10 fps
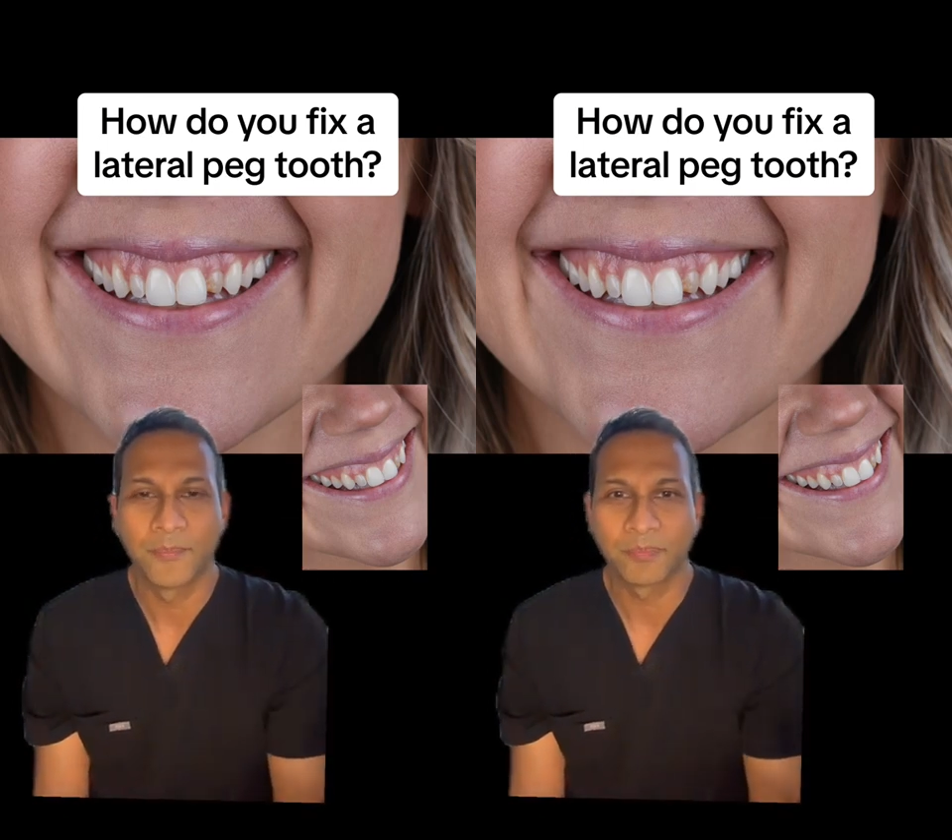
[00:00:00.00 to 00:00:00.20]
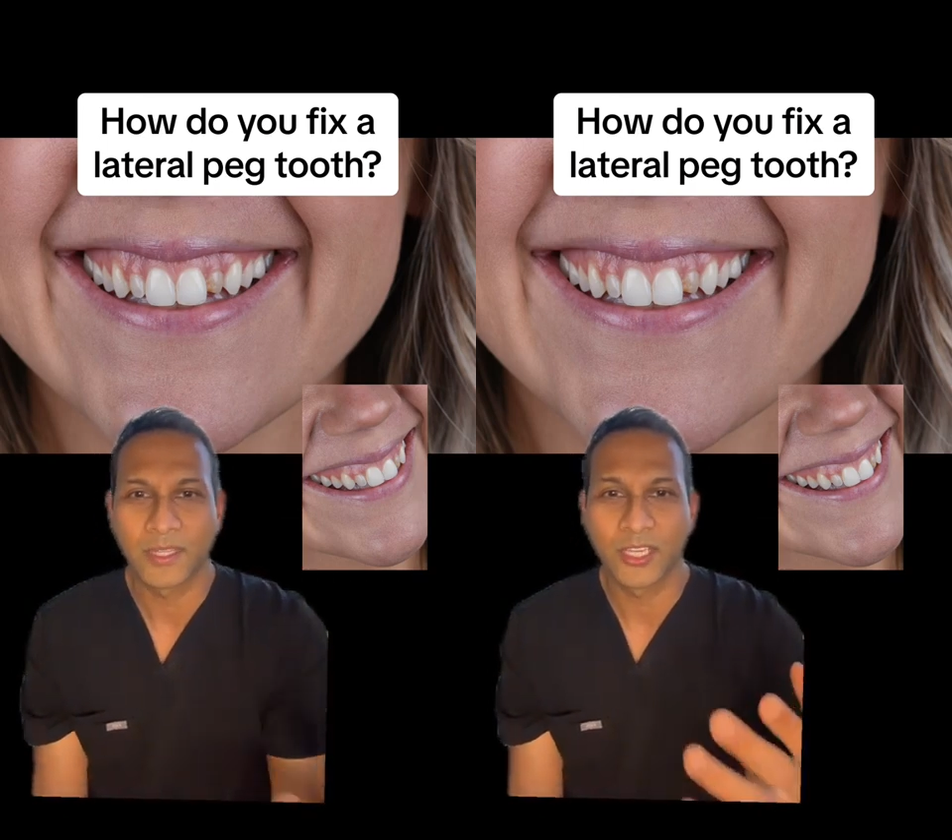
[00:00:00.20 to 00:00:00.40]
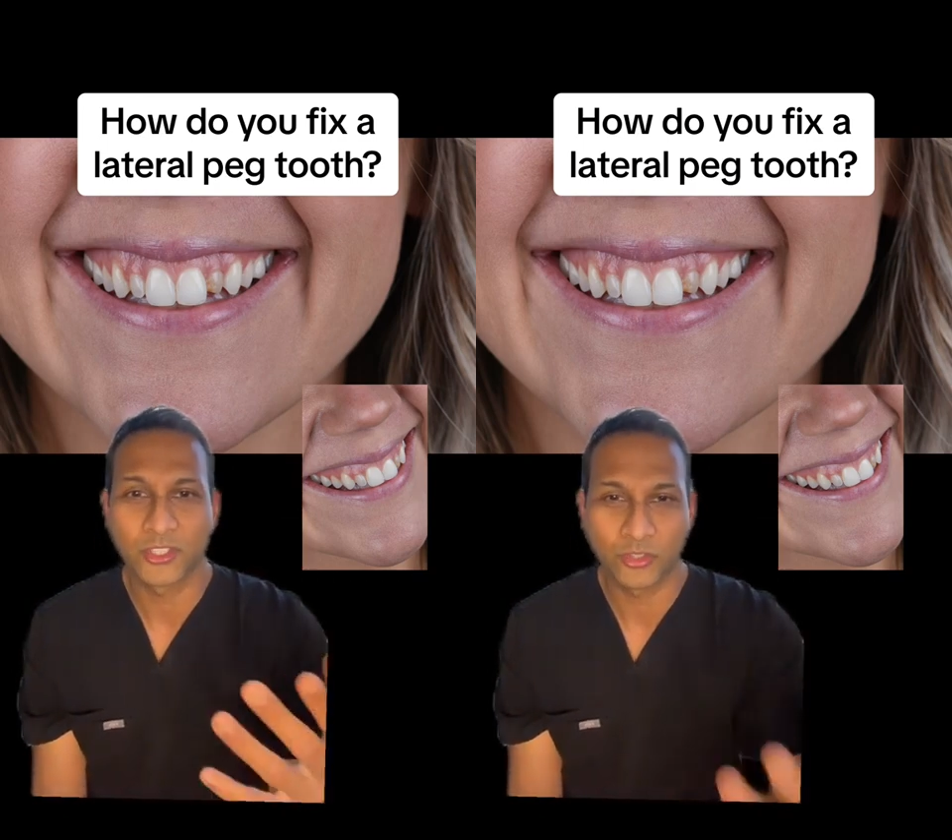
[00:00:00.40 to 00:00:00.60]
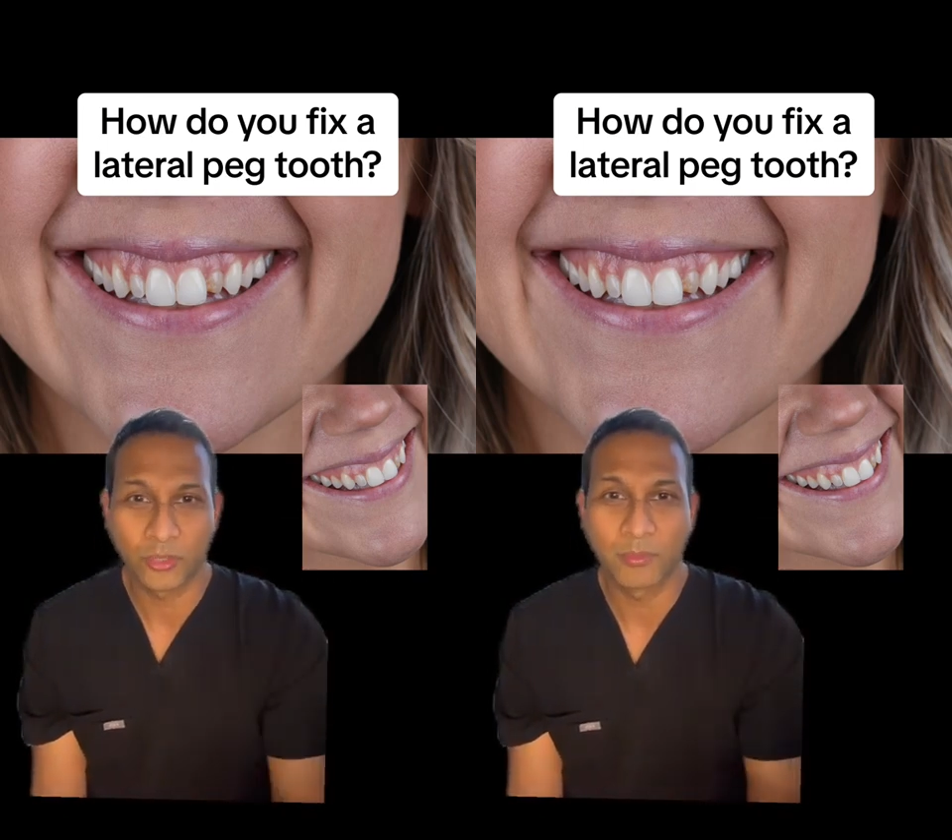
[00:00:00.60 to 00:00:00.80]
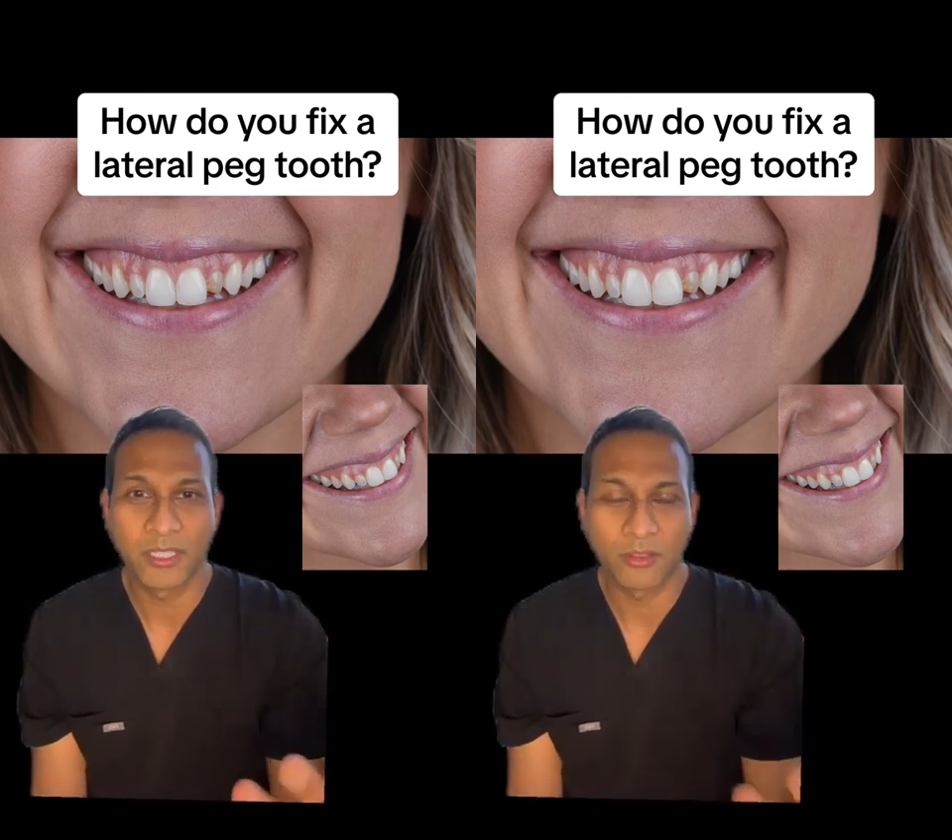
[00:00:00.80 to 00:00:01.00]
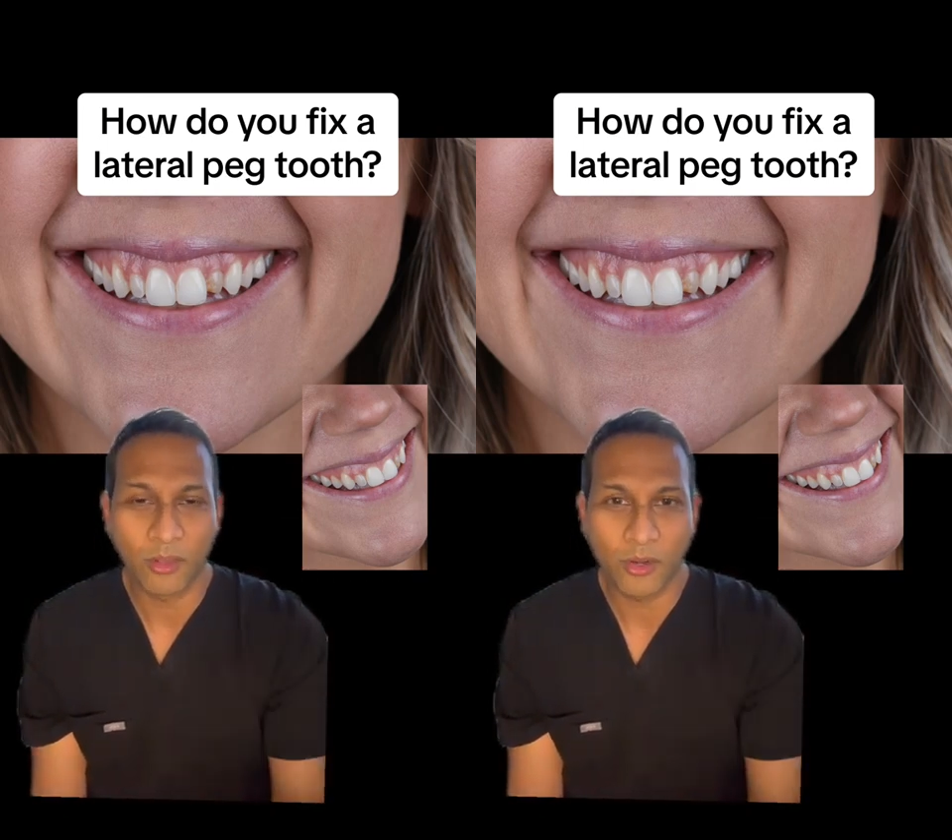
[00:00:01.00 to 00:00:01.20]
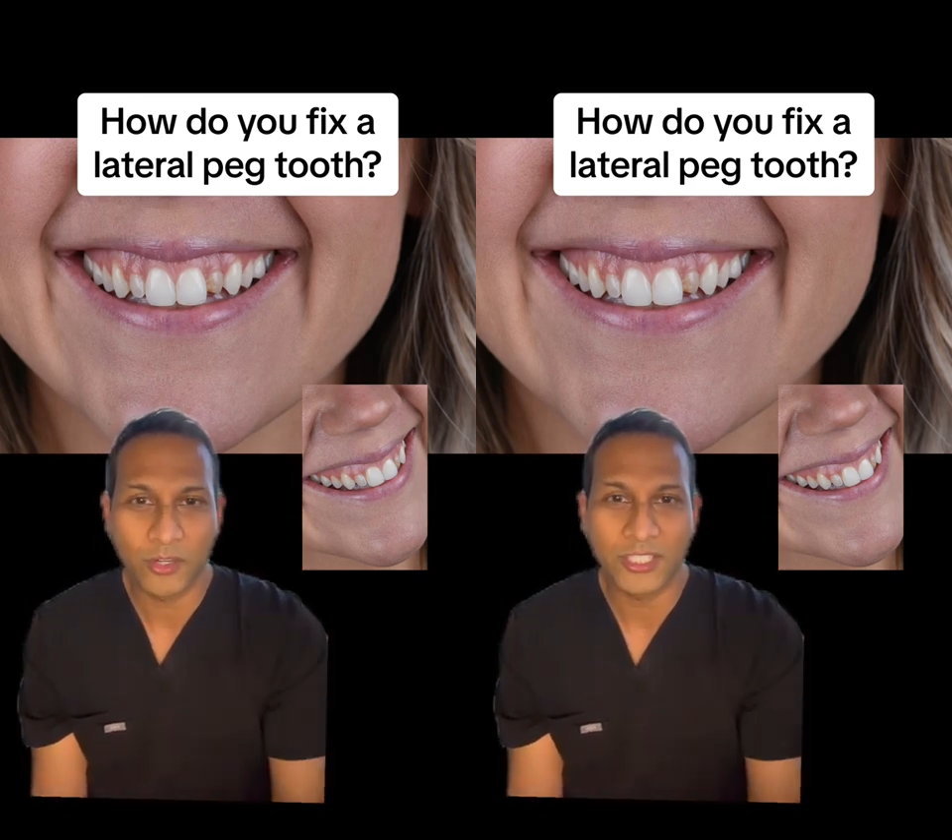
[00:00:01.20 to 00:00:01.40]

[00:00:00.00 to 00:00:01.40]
extremely large